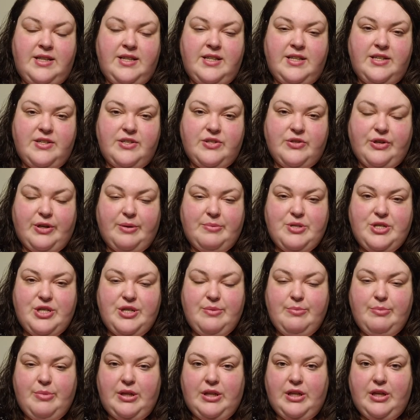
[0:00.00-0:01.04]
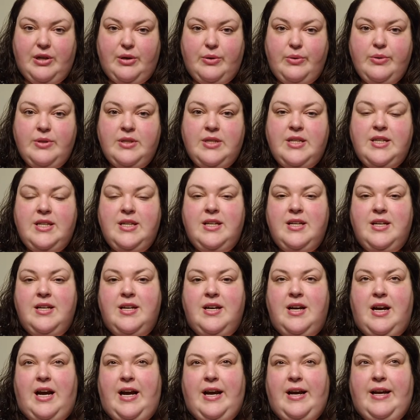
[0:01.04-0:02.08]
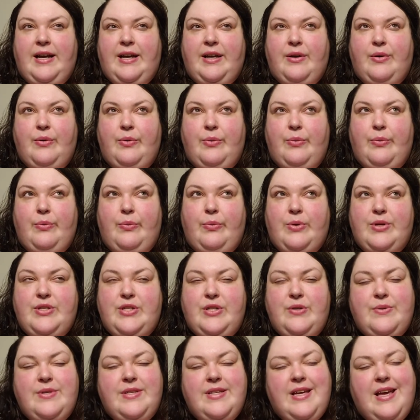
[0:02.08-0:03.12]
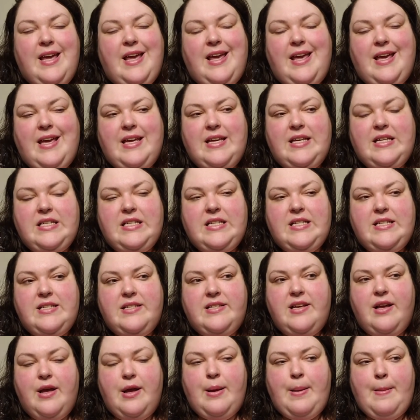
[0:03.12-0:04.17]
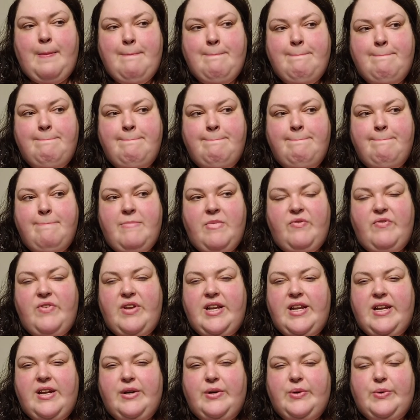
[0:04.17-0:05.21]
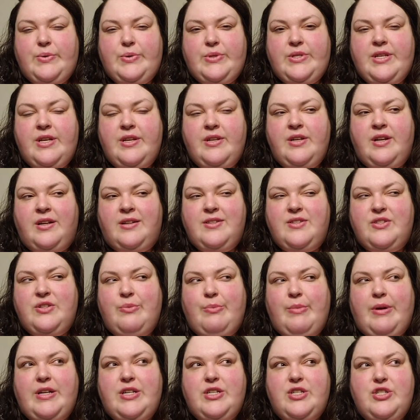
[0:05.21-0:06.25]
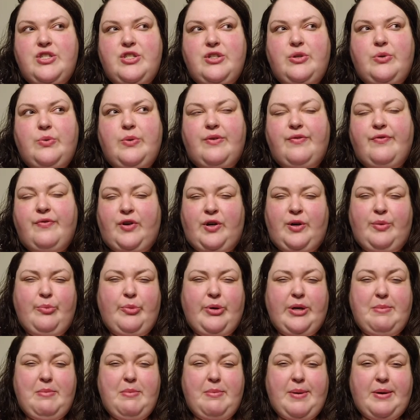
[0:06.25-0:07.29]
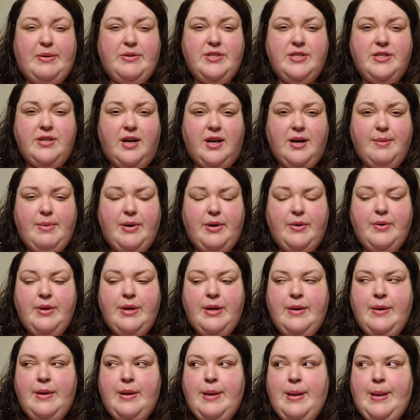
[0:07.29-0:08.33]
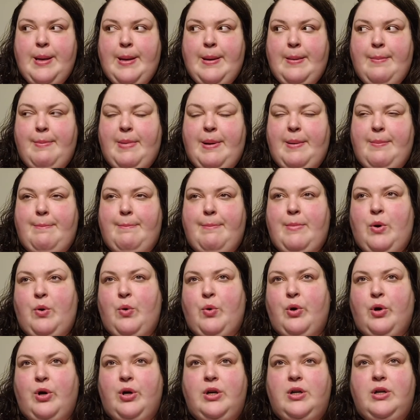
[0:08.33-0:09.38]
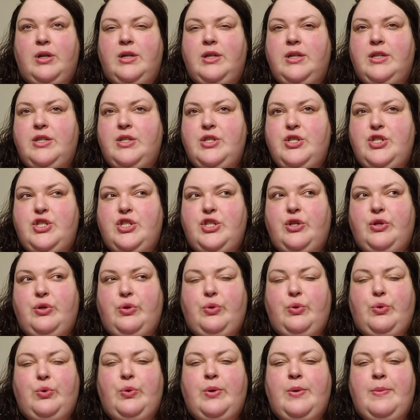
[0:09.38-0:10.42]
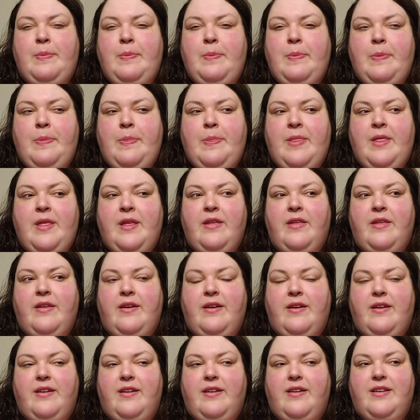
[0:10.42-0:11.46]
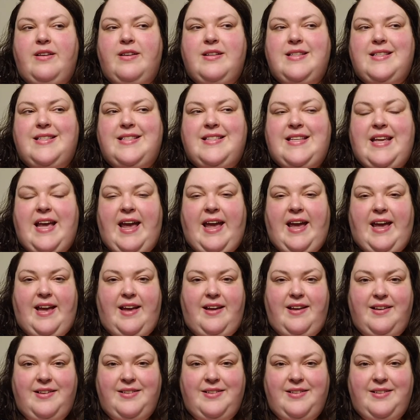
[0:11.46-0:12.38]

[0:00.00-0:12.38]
in the description below. I was using his videos, not so much to affirm what I'm about to talk about, but more to say